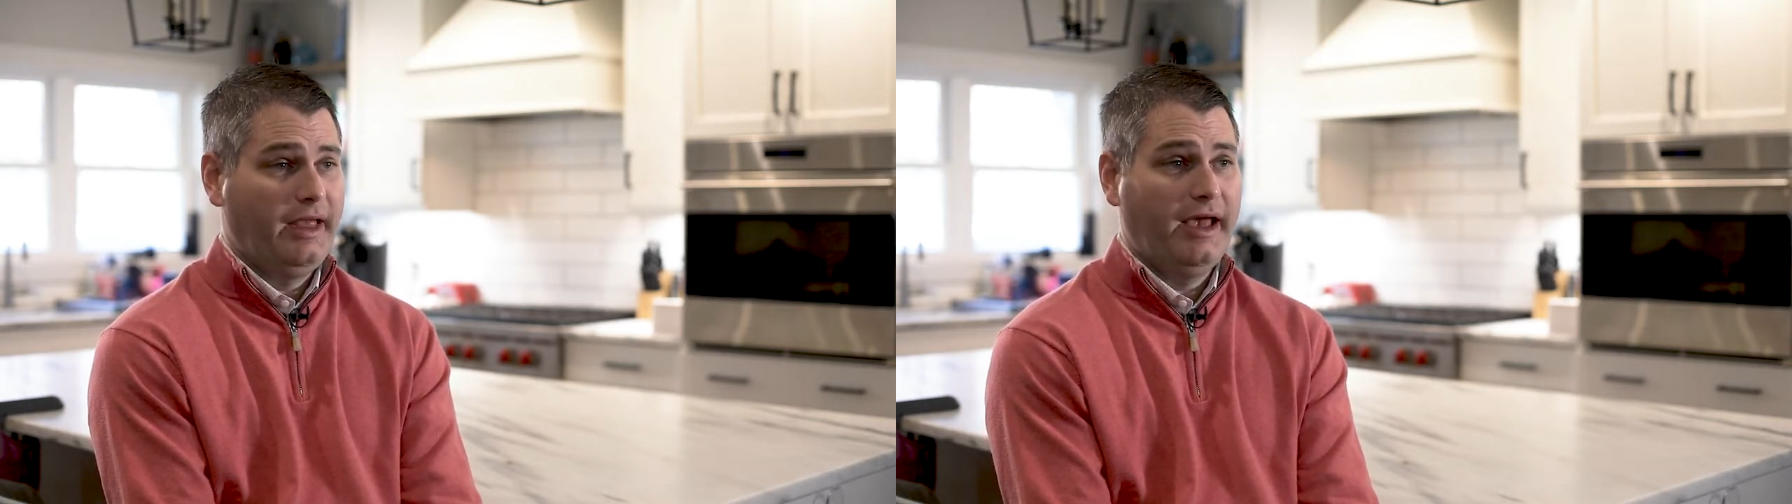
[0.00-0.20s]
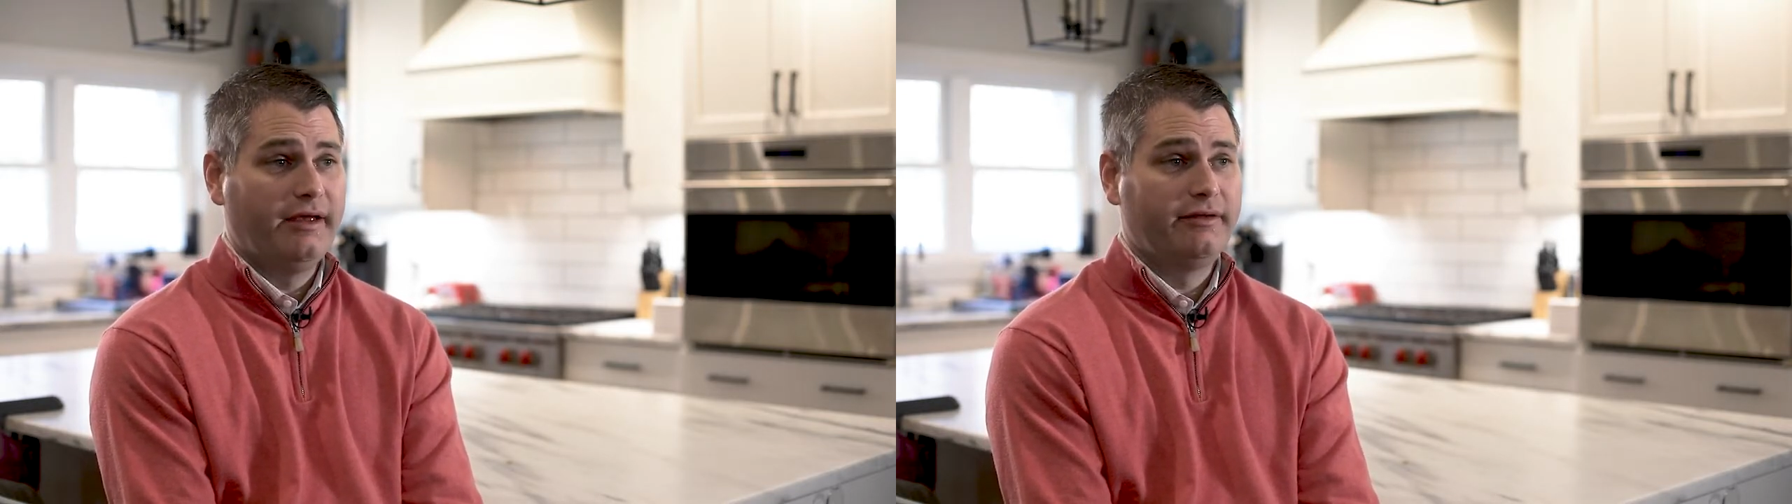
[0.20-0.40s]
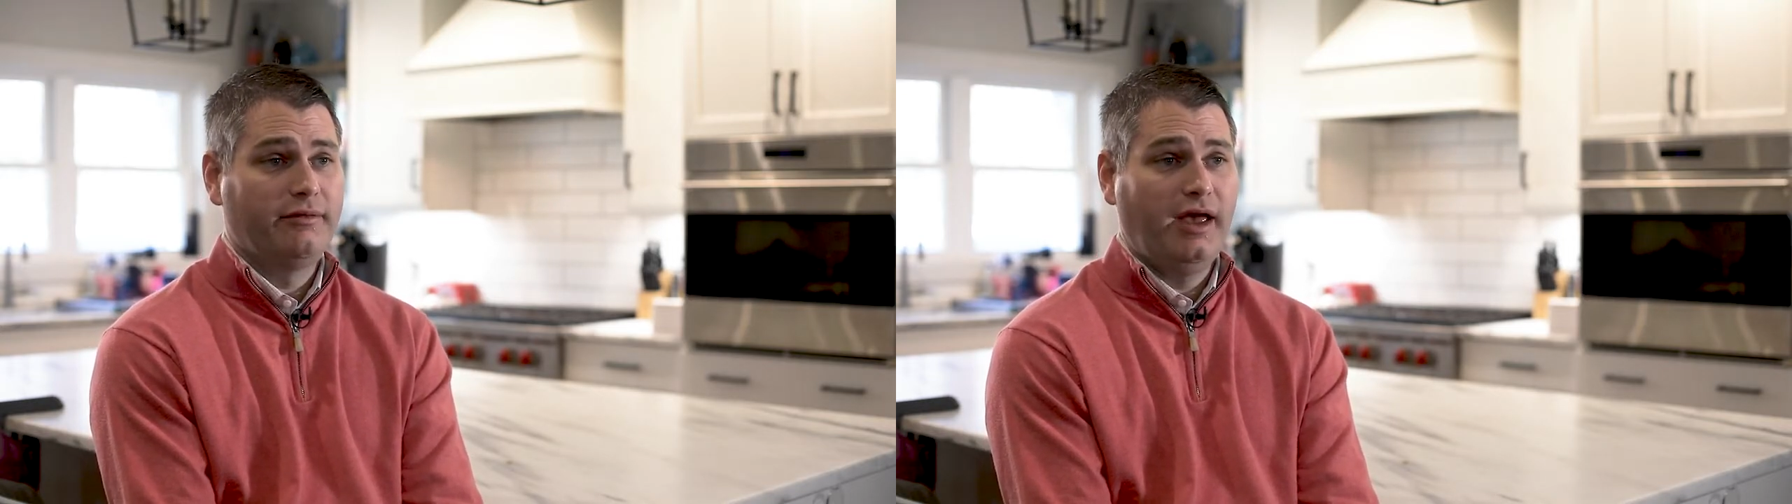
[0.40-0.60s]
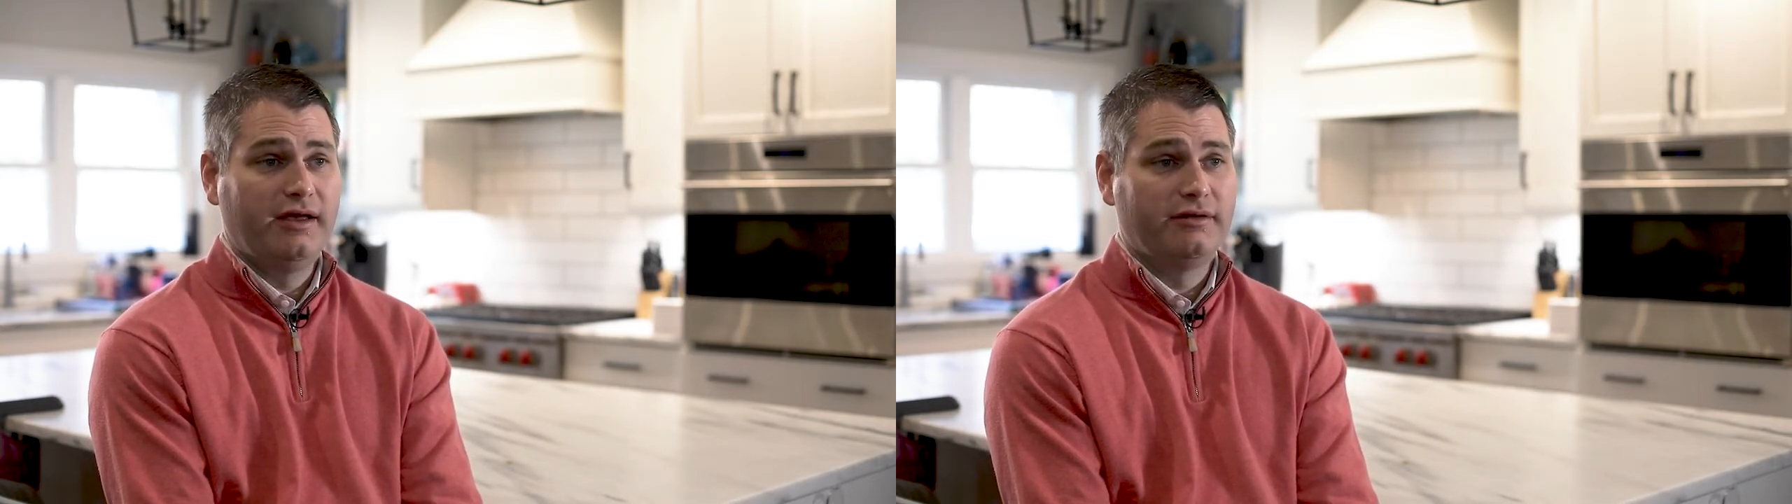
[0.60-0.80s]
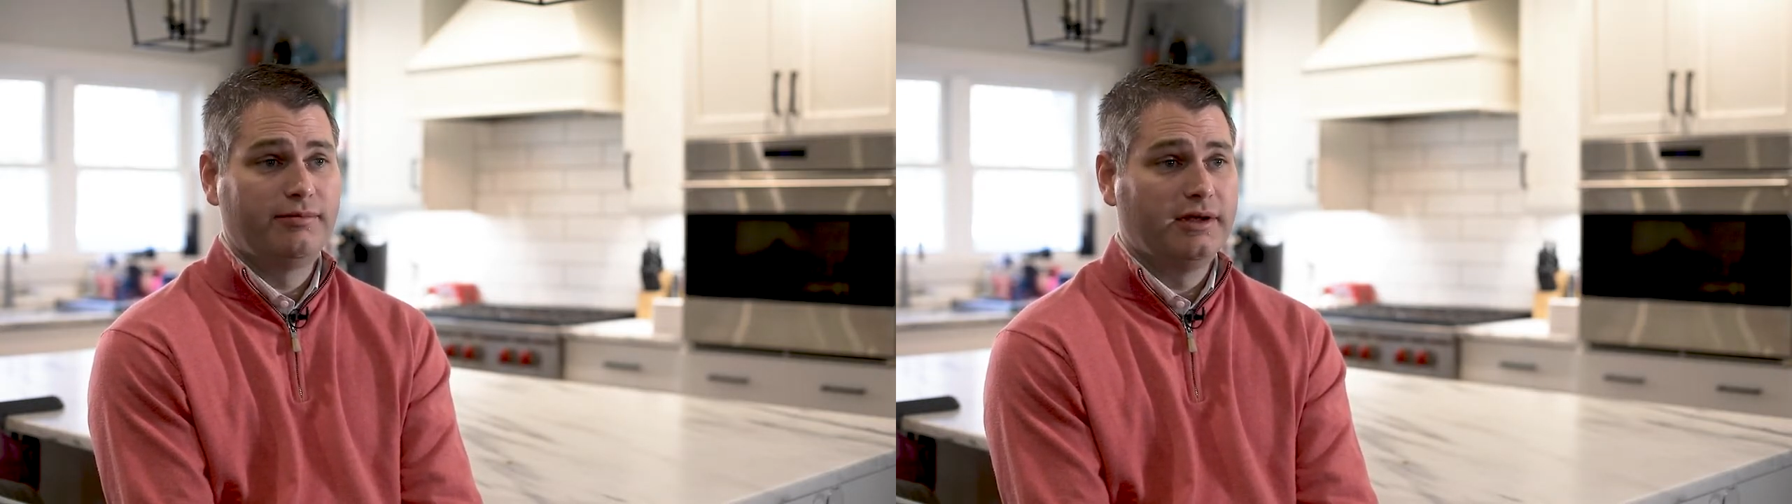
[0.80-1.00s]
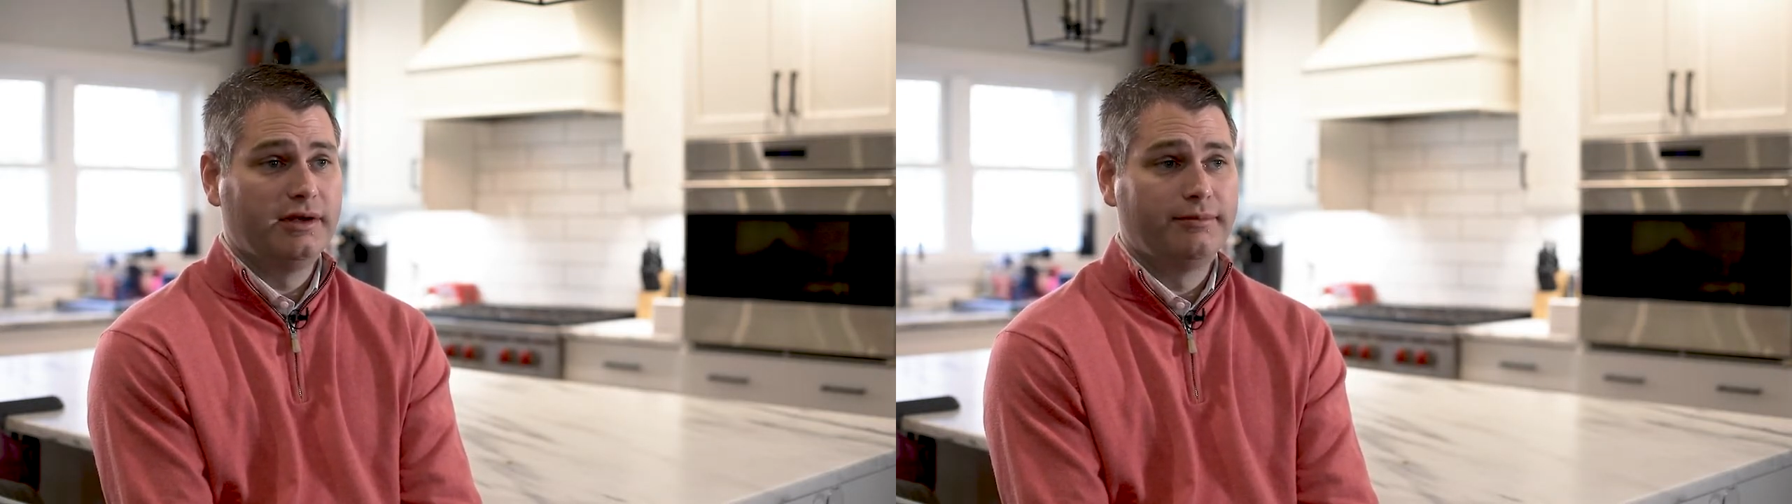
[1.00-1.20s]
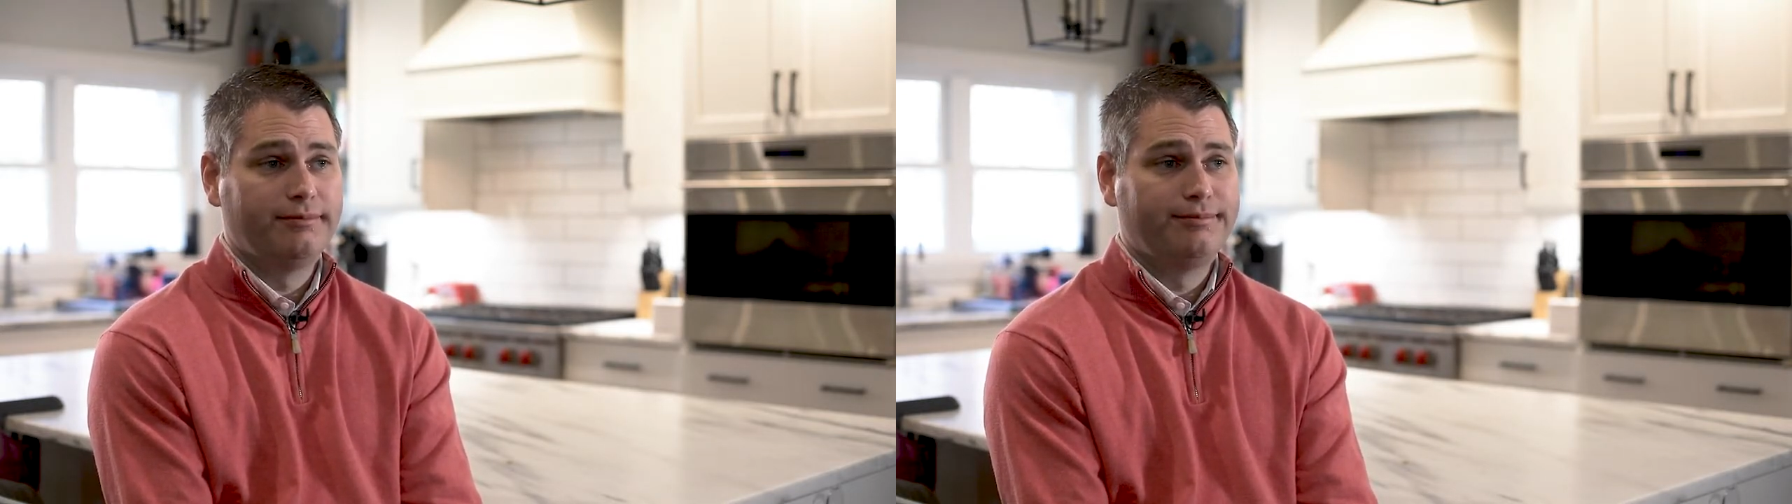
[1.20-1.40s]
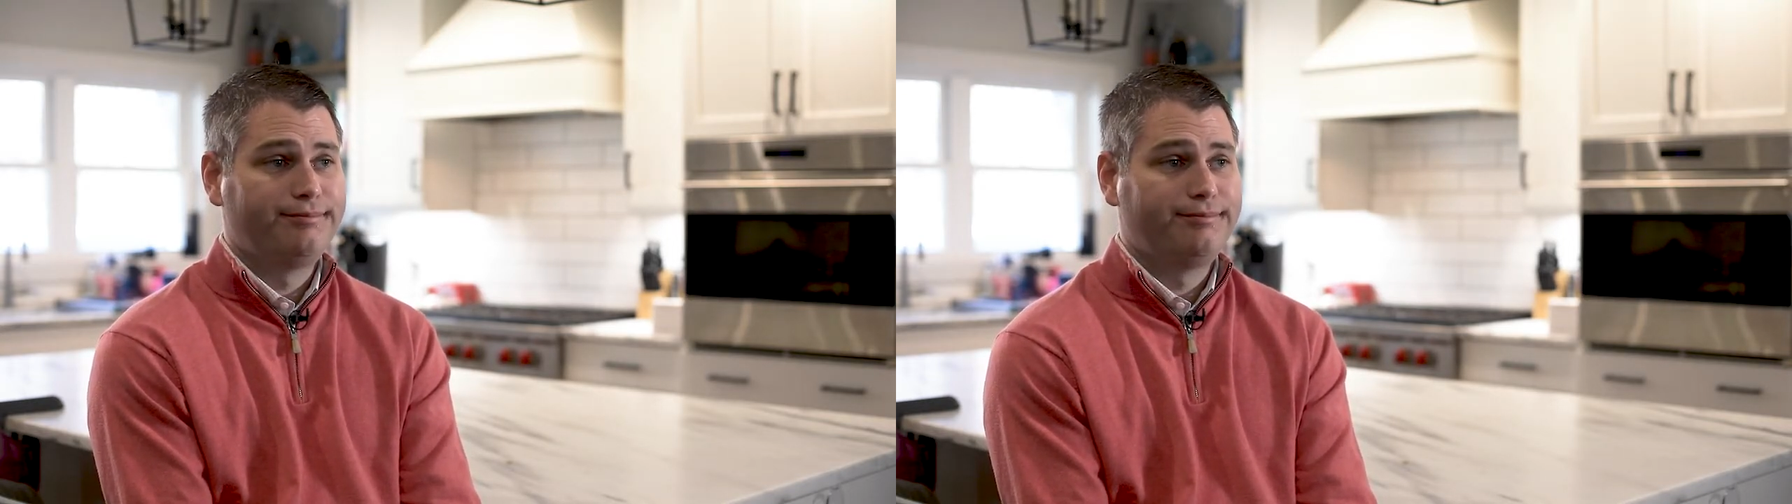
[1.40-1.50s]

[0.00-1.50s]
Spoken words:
has been